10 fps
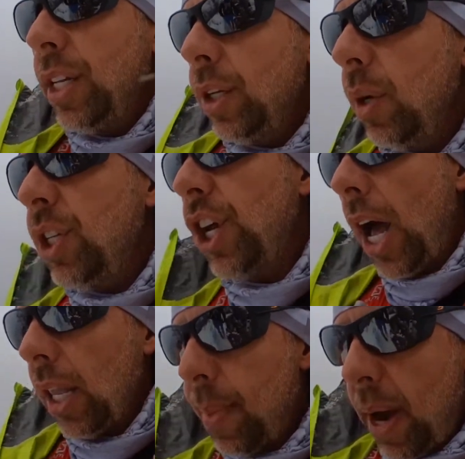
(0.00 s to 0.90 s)
do a
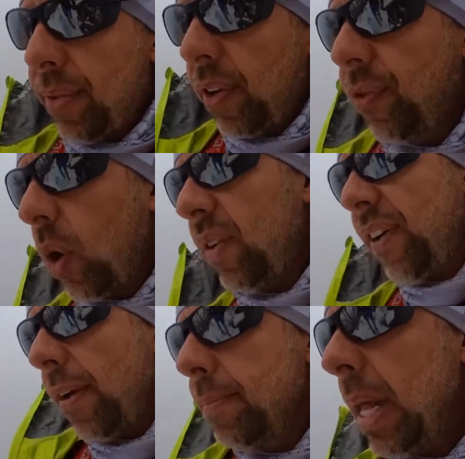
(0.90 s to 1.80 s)
gel about every
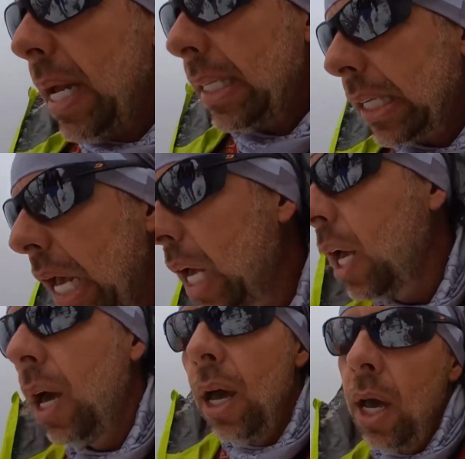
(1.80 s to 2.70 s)
45 minutes,
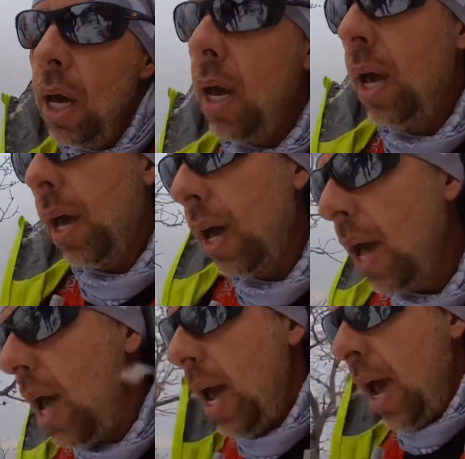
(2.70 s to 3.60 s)

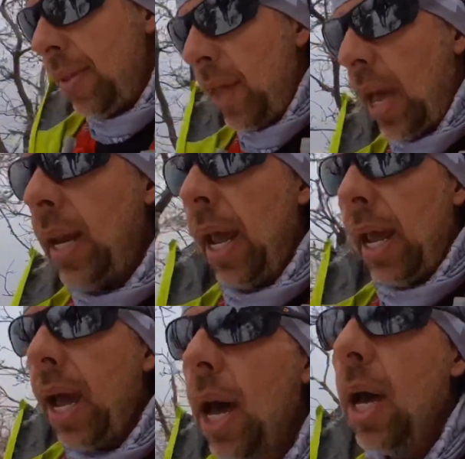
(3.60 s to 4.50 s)
and then
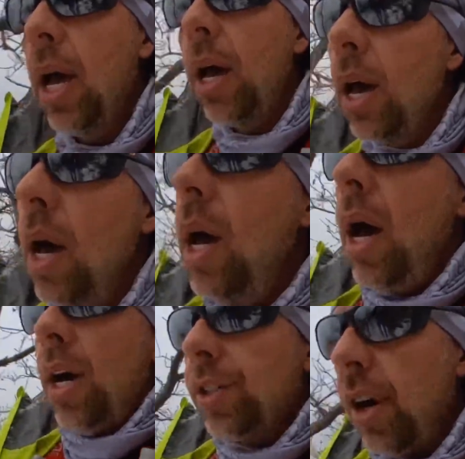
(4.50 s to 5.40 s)
a
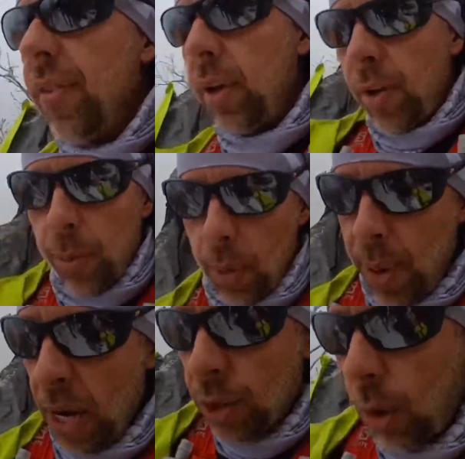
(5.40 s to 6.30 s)
serving of
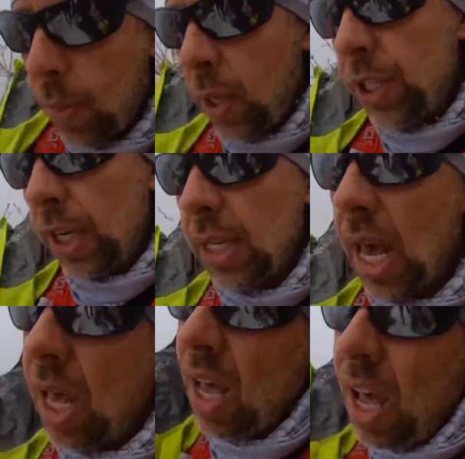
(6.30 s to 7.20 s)
Perpetuum, which is,
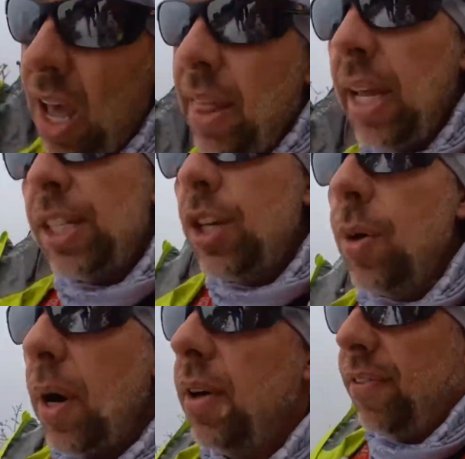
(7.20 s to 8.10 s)
I think it's
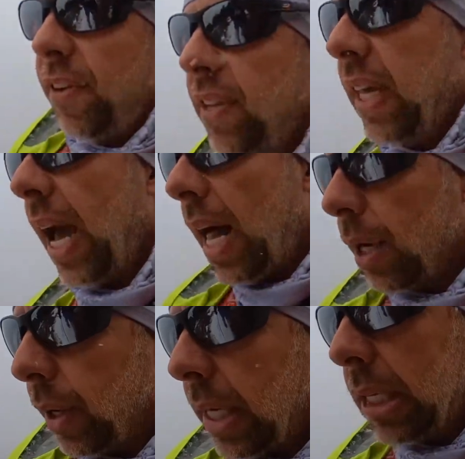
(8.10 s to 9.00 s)
250
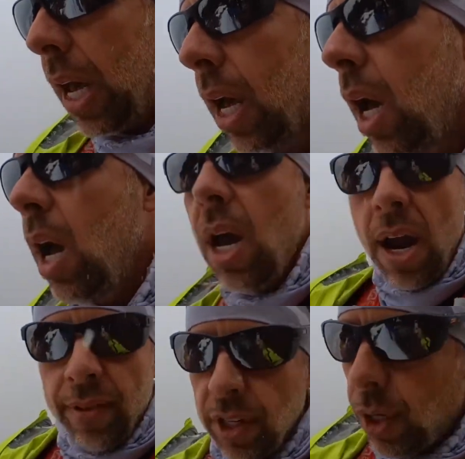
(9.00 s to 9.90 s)
calories
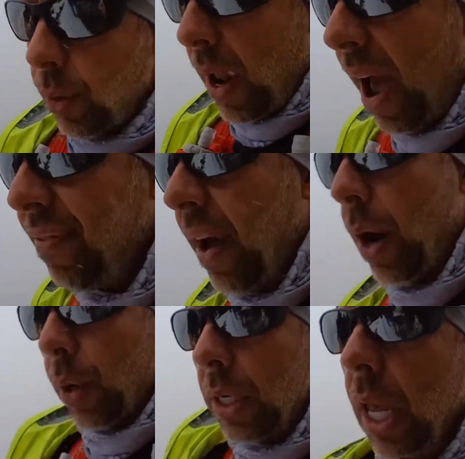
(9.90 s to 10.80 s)
every 2.5
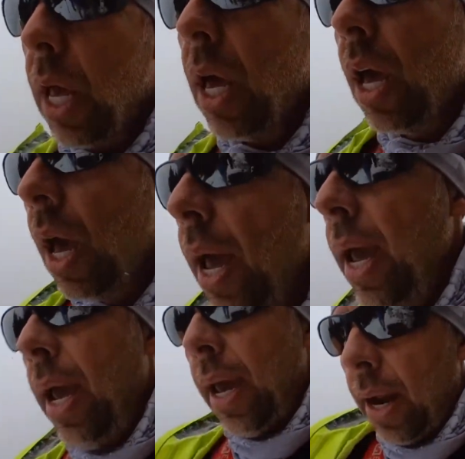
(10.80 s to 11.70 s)
hours.
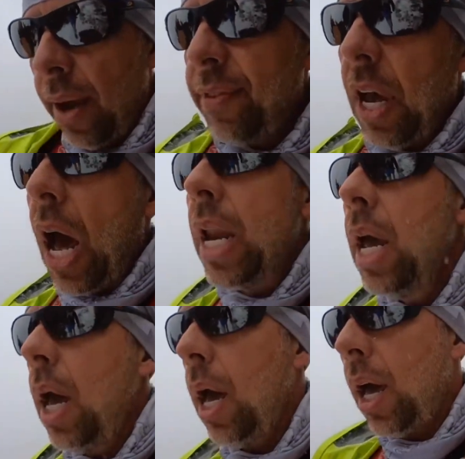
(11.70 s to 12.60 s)
And I've
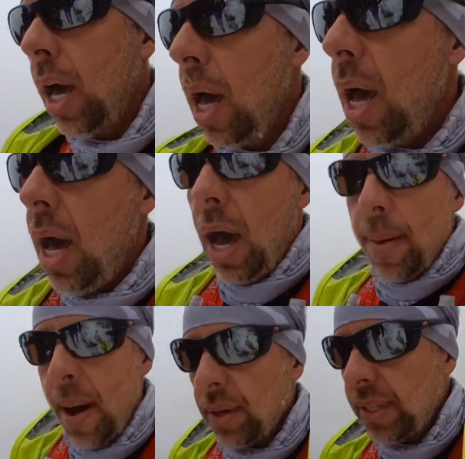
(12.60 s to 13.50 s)
done
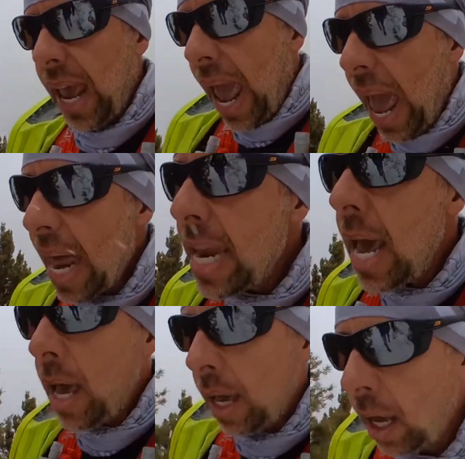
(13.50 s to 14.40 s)
about 10